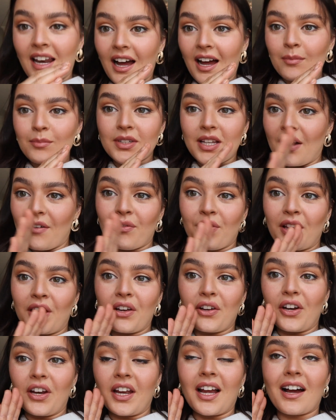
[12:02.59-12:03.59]
I'm definitely
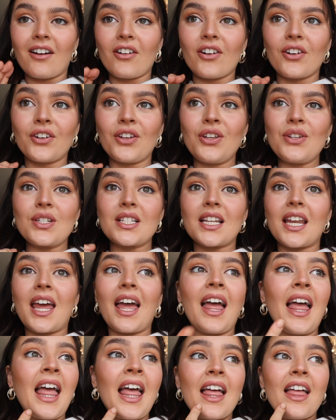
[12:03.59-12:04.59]
going to carry on using it.
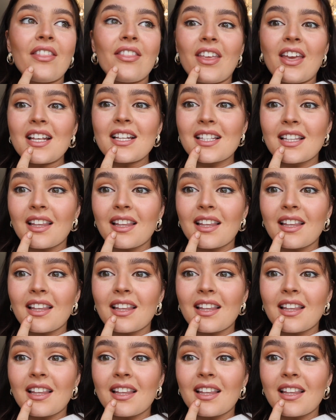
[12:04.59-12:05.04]
This